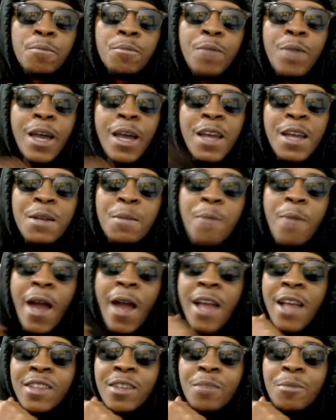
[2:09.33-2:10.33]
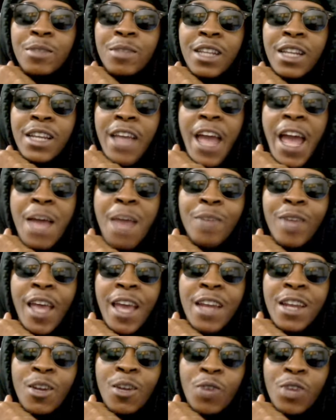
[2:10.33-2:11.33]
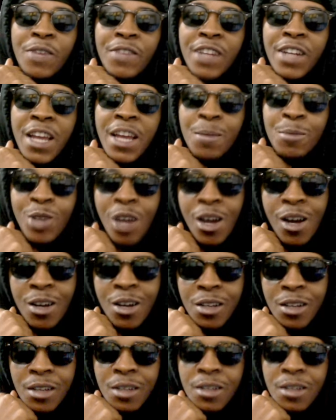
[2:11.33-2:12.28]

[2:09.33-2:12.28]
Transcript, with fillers: man And some games ant don't even damn dunk